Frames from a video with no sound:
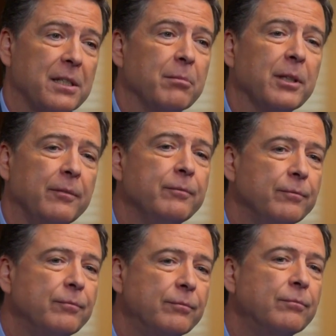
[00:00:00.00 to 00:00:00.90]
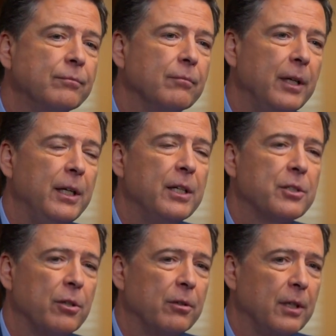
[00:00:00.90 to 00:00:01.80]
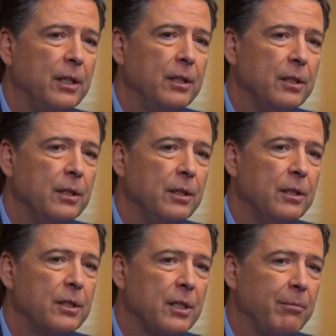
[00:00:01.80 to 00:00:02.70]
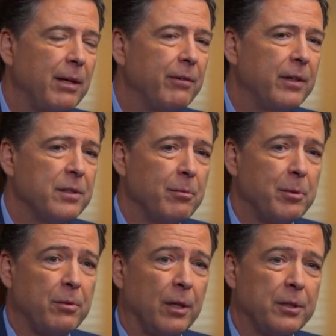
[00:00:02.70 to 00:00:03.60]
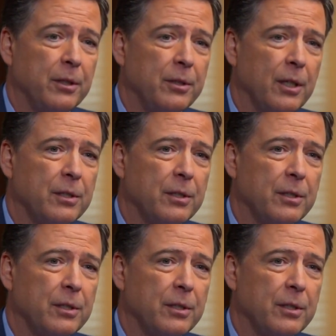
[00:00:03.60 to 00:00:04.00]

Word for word: Possibly. I mean, it's certainly some evidence of obstruction of